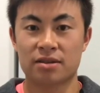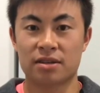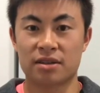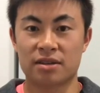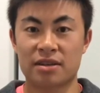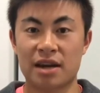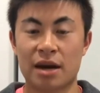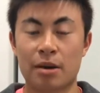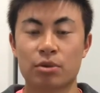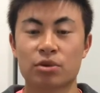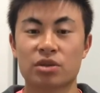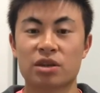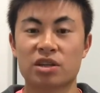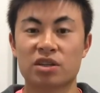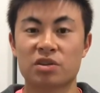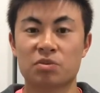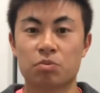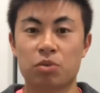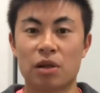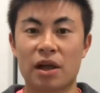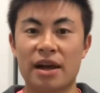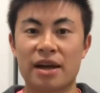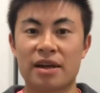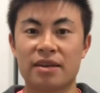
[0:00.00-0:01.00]

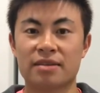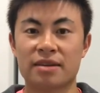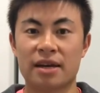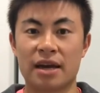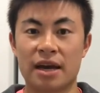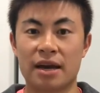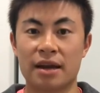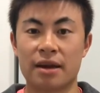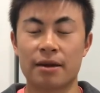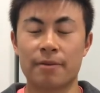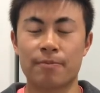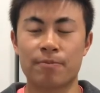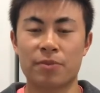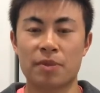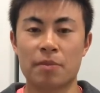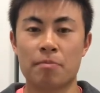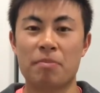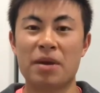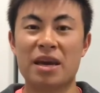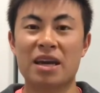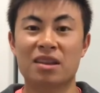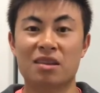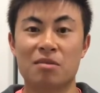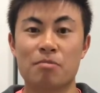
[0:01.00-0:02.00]
players, and
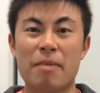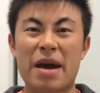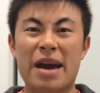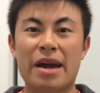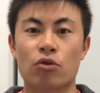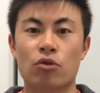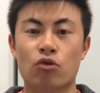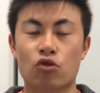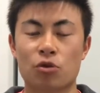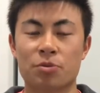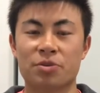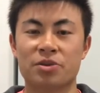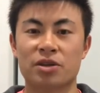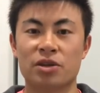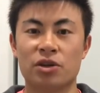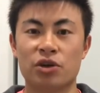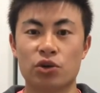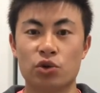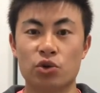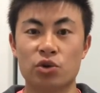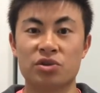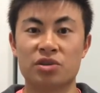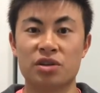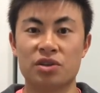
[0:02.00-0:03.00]
being the main groups that are
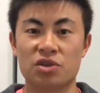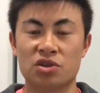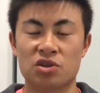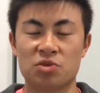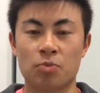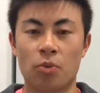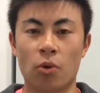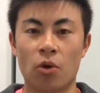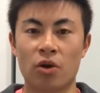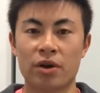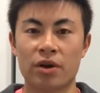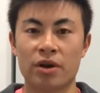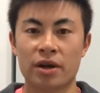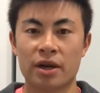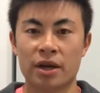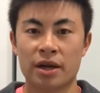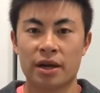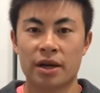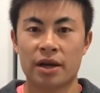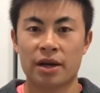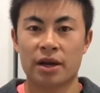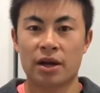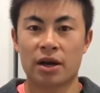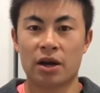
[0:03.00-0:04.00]
used in the sport.
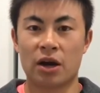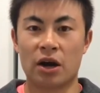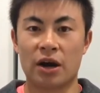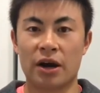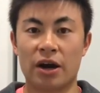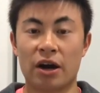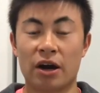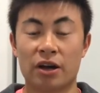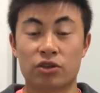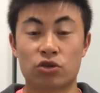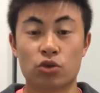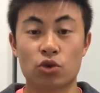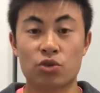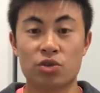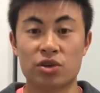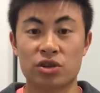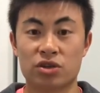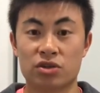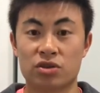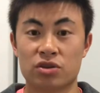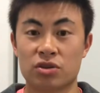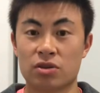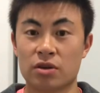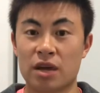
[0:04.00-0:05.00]
I do
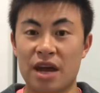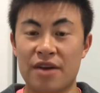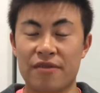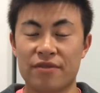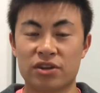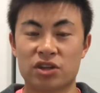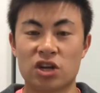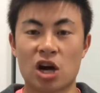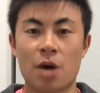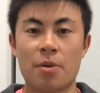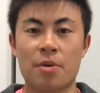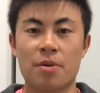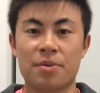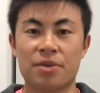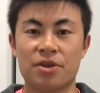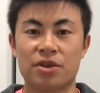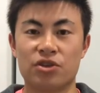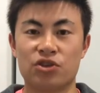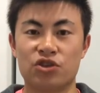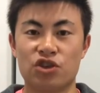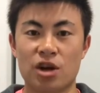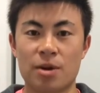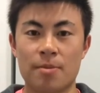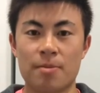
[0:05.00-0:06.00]
this every time I'm in
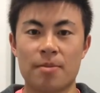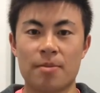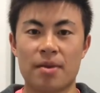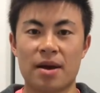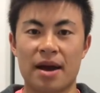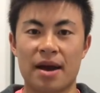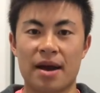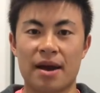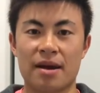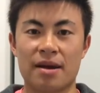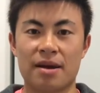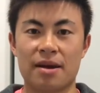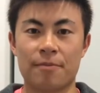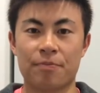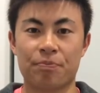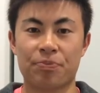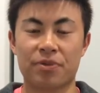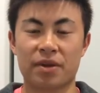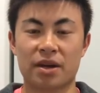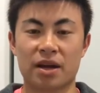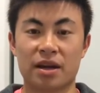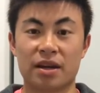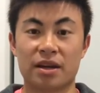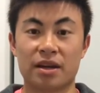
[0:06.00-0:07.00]
the gym, and
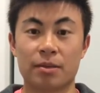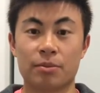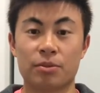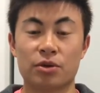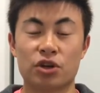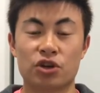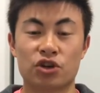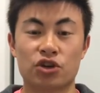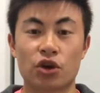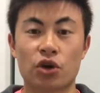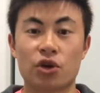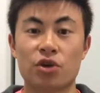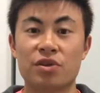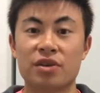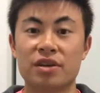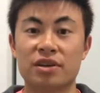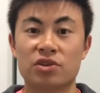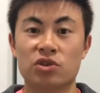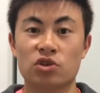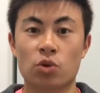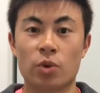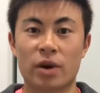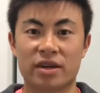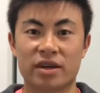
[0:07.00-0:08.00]
I'm going to show you
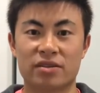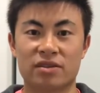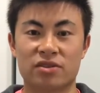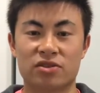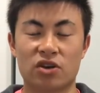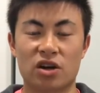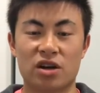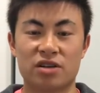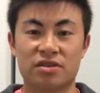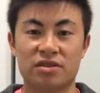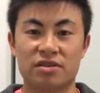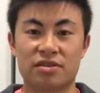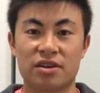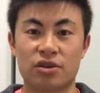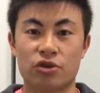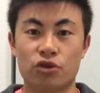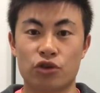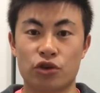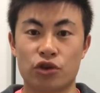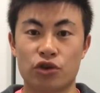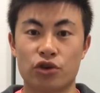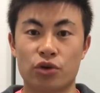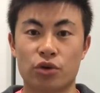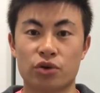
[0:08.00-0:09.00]
these two exercises that
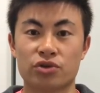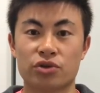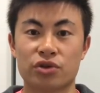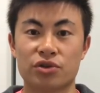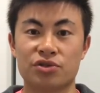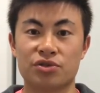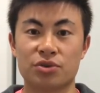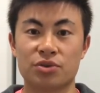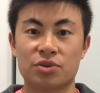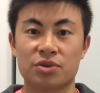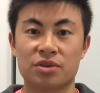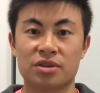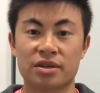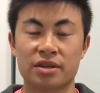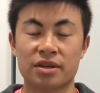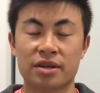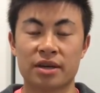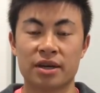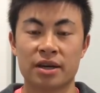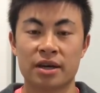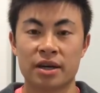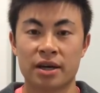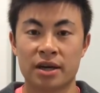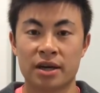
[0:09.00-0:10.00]
you can also do to